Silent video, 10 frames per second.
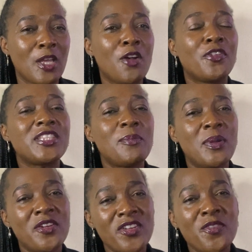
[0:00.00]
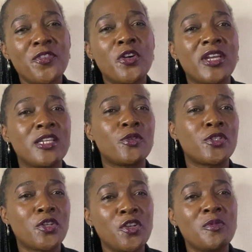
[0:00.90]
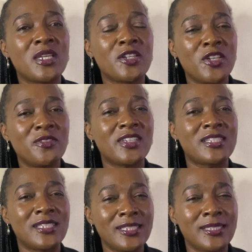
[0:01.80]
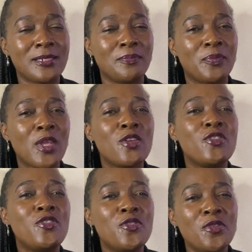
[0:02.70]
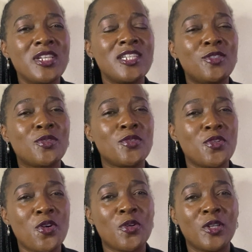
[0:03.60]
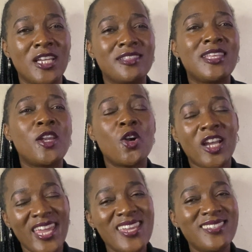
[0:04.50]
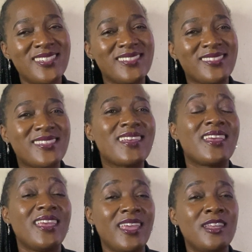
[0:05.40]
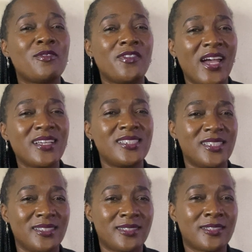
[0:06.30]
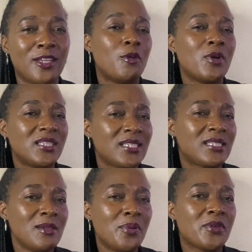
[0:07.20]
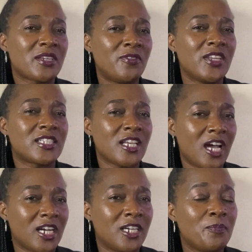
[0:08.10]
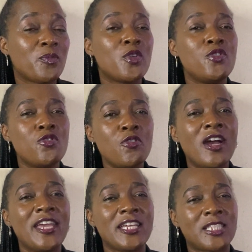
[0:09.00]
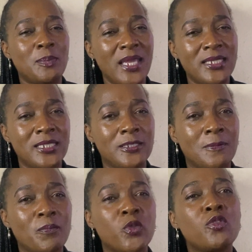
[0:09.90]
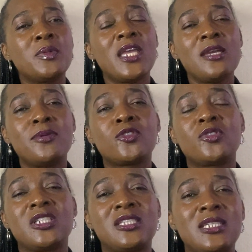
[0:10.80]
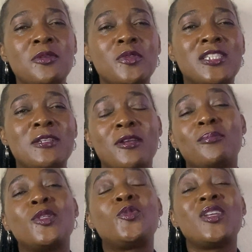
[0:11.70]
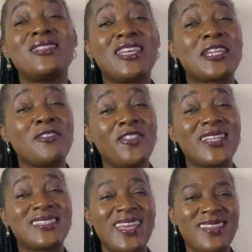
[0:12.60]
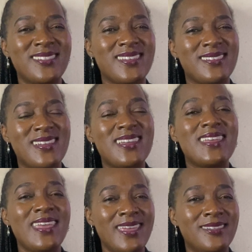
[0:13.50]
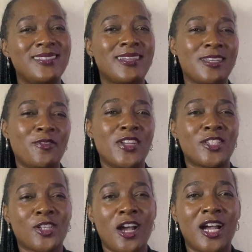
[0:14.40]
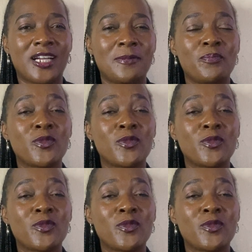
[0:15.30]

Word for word: For the peripheral and autonomic nervous system, you need to know the locations and functions. With a simple reflex arc, you are expected to be able to distinguish between the reflex action and the reflex arc.